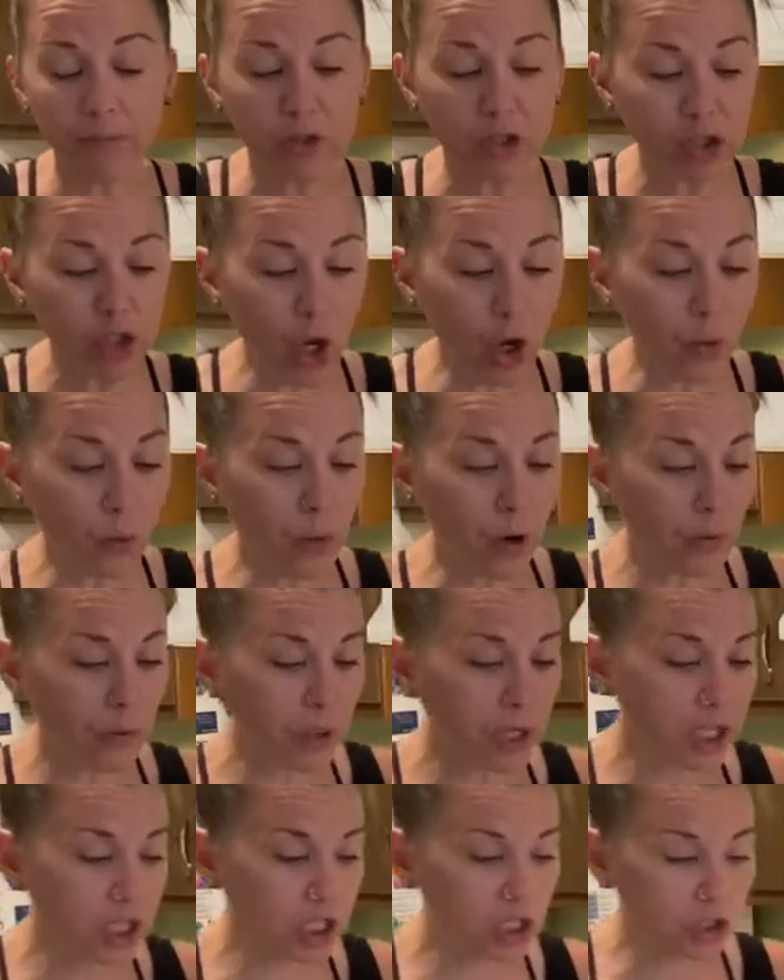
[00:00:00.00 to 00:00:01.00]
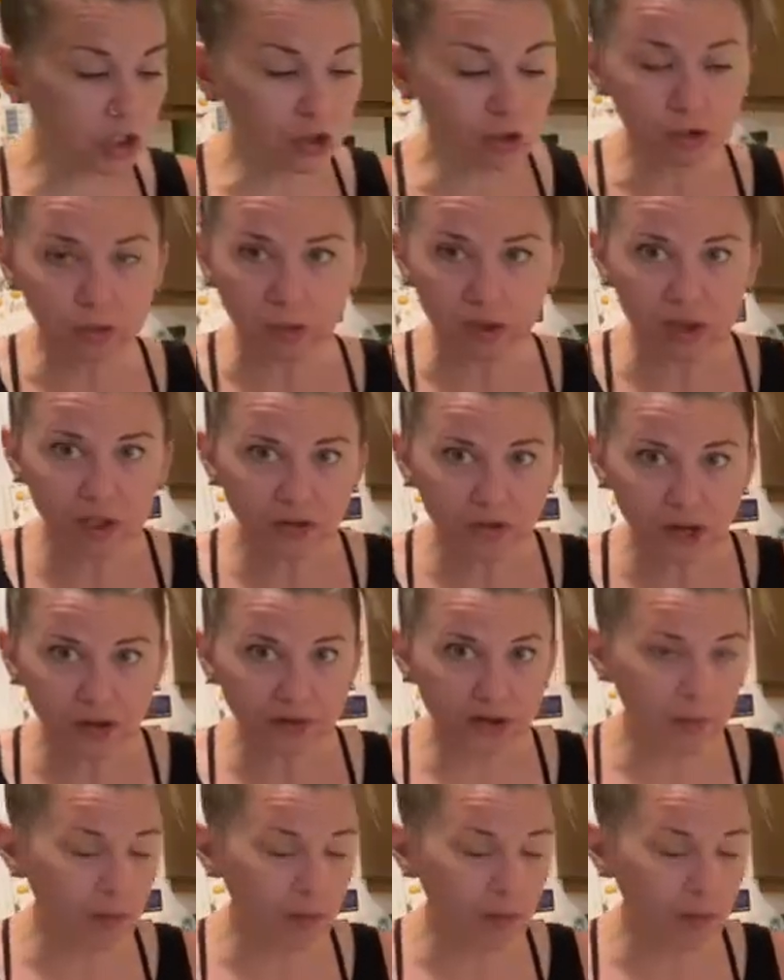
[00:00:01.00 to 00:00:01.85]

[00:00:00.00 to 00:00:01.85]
So what we're gonna do is, once you've got them